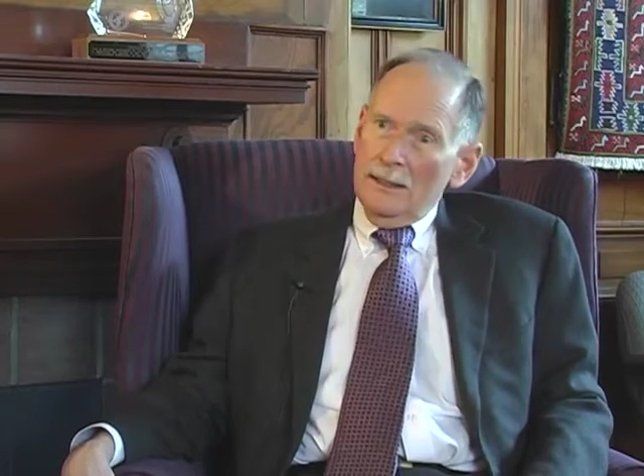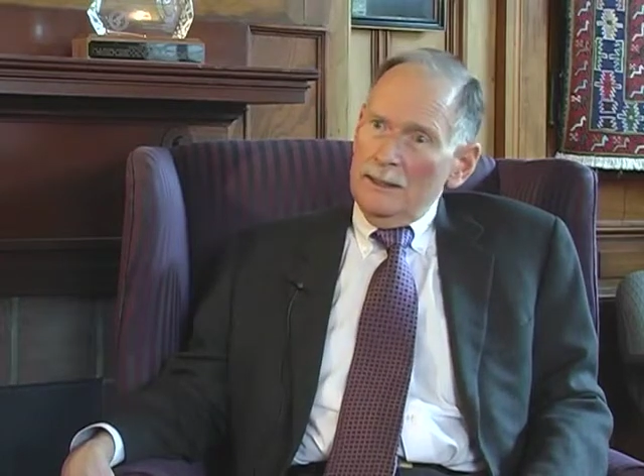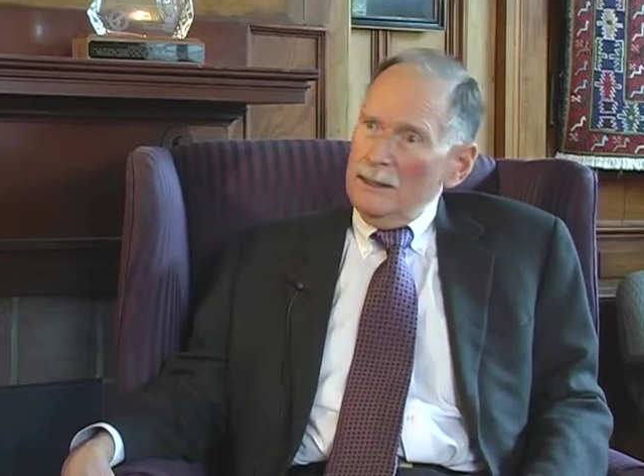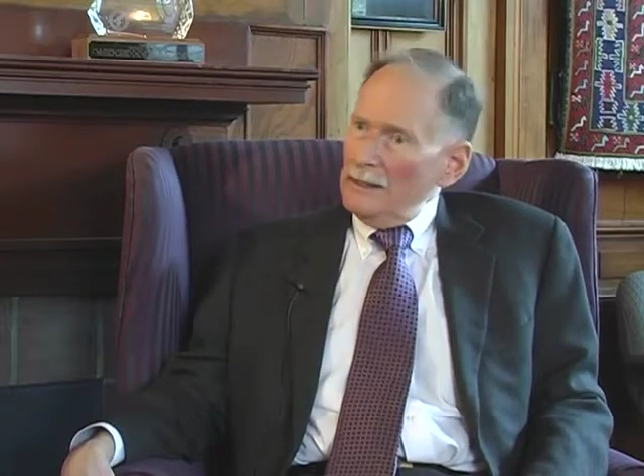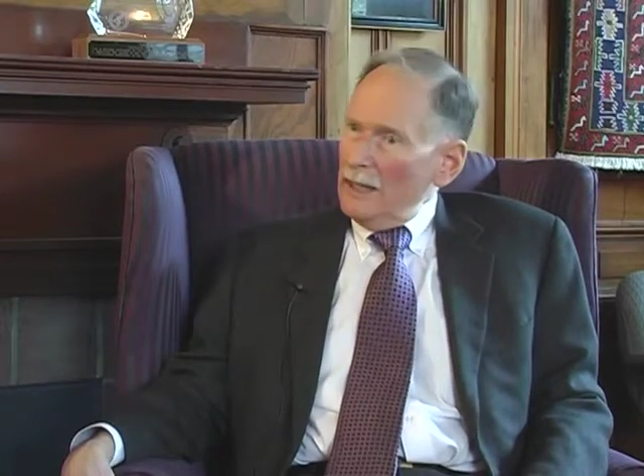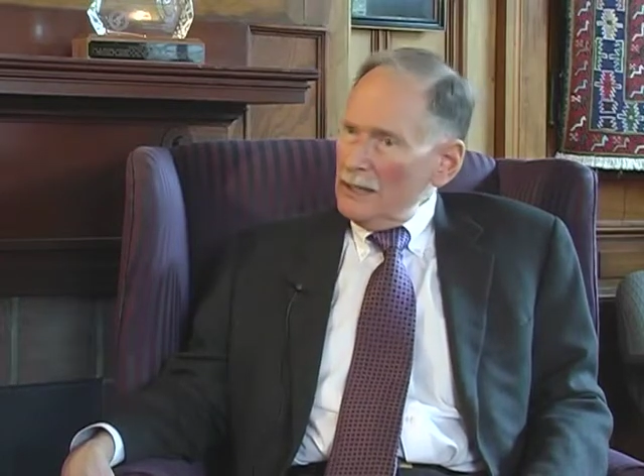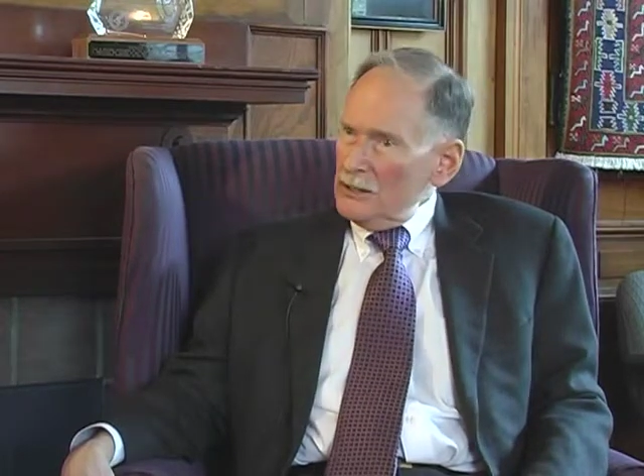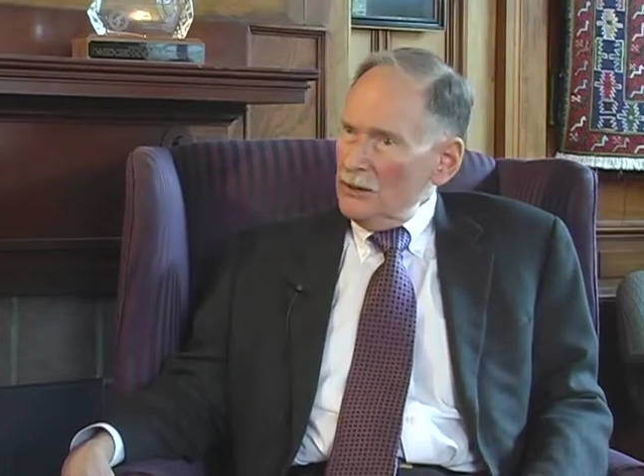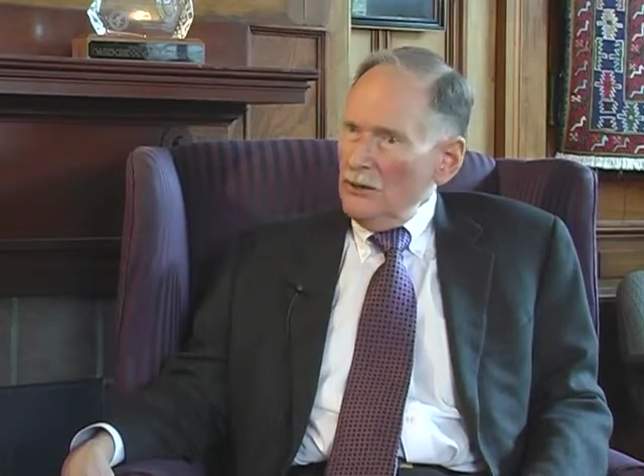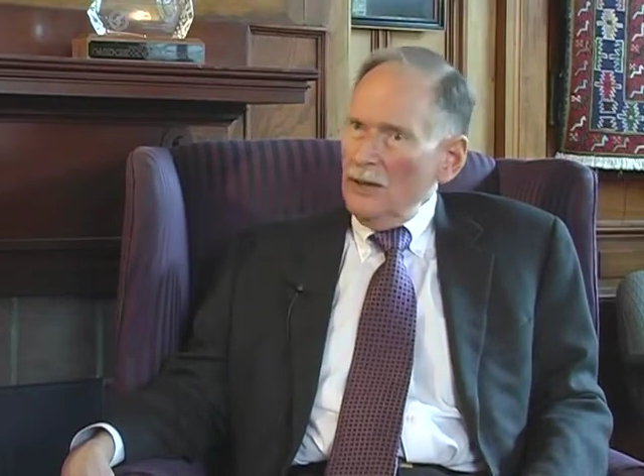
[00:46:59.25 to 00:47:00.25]
He and I
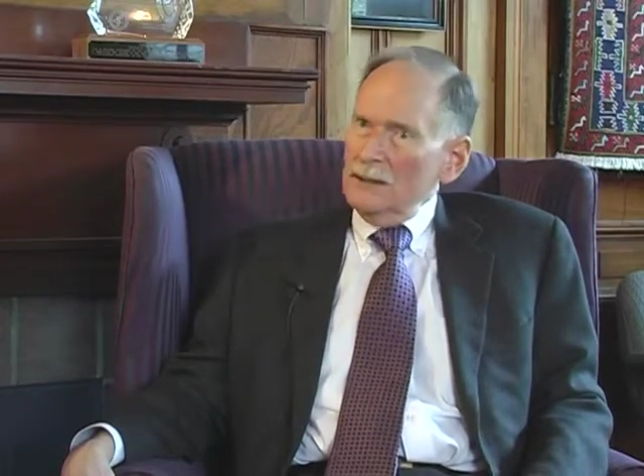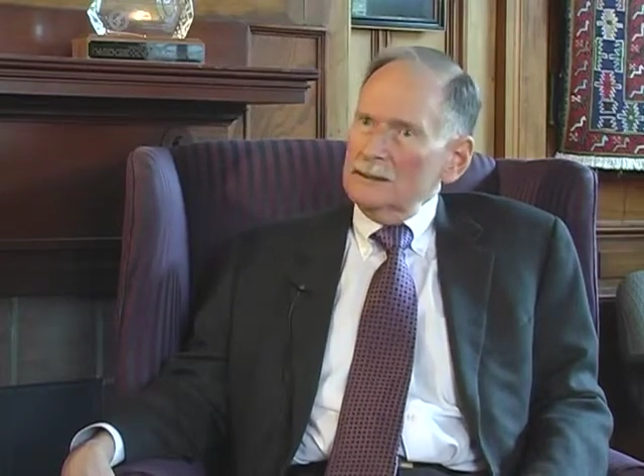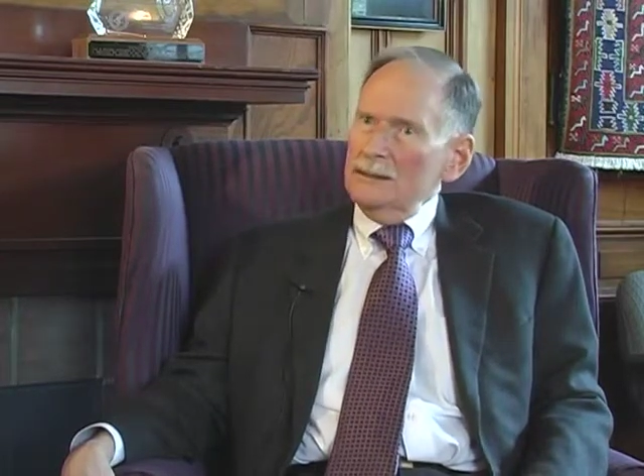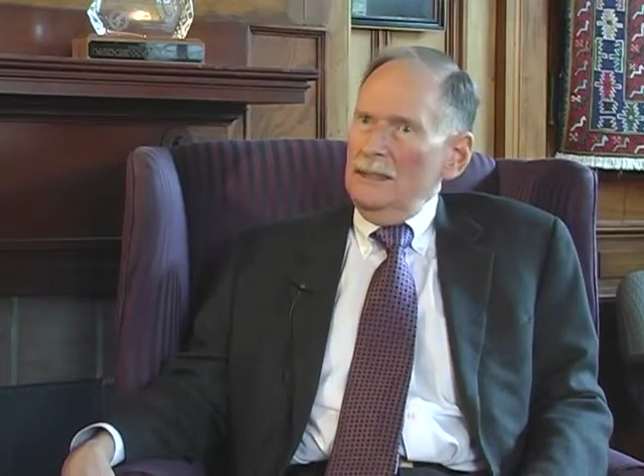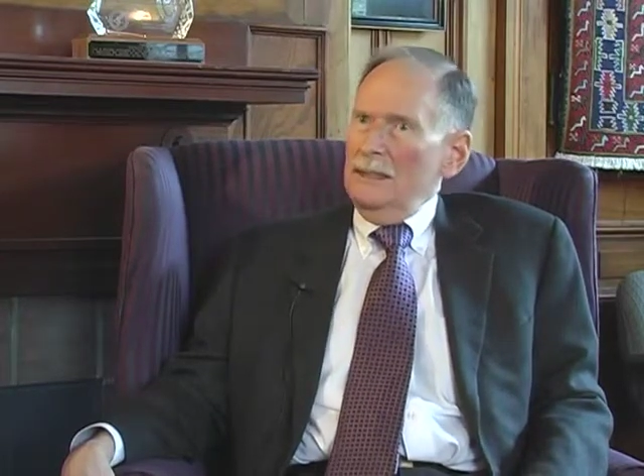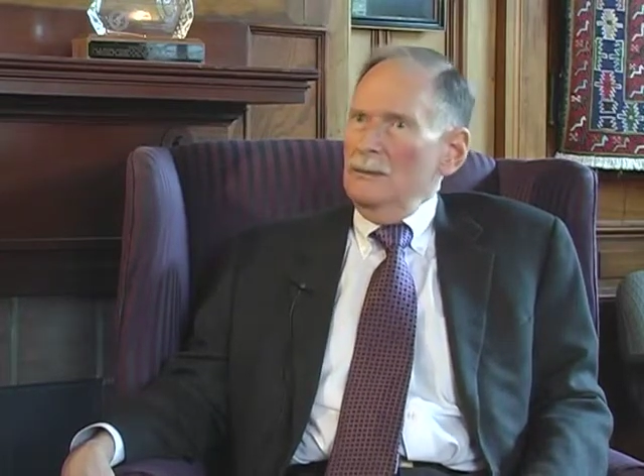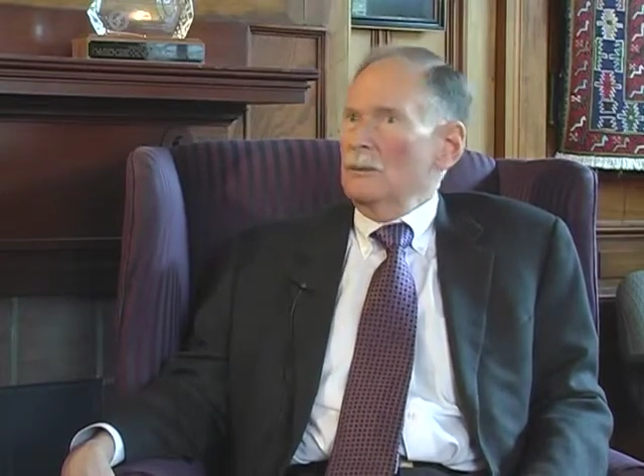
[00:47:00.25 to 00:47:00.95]
talked, and it